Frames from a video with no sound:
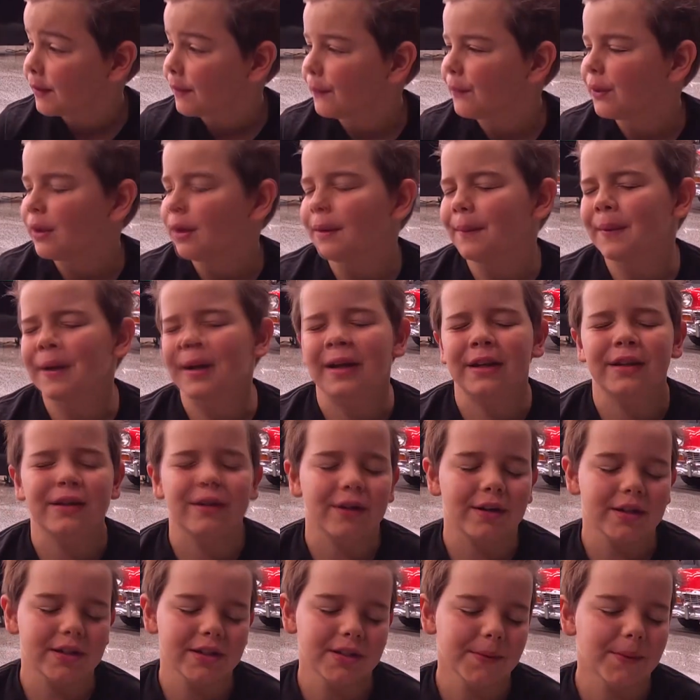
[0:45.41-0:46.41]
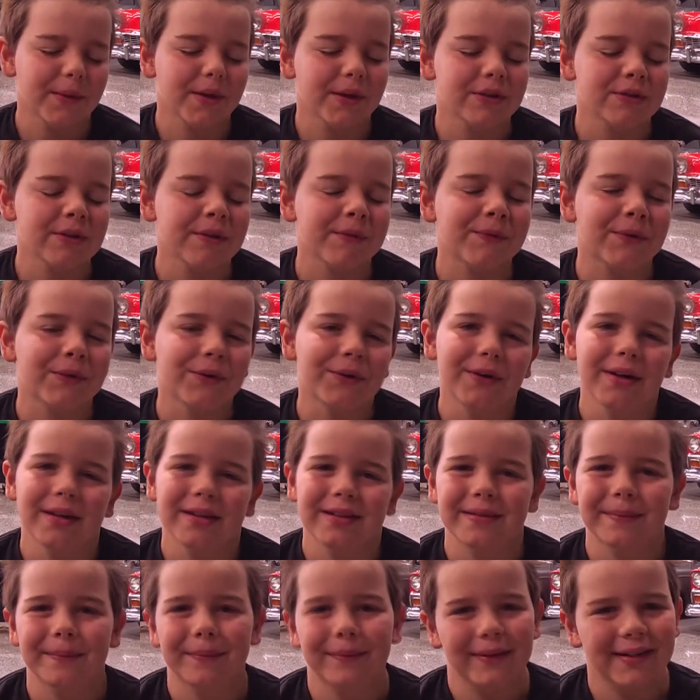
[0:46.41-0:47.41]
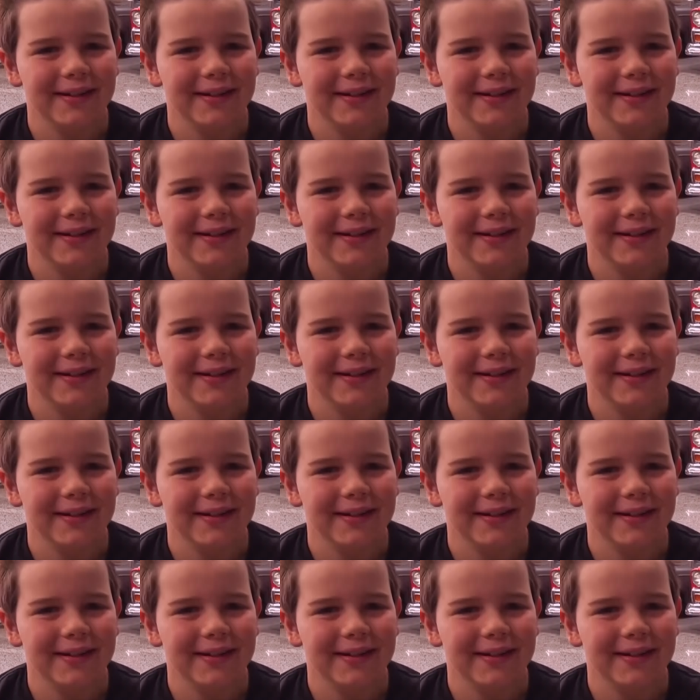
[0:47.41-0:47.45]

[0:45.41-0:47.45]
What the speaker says: in the Widowmaker tyres so we could drift it around some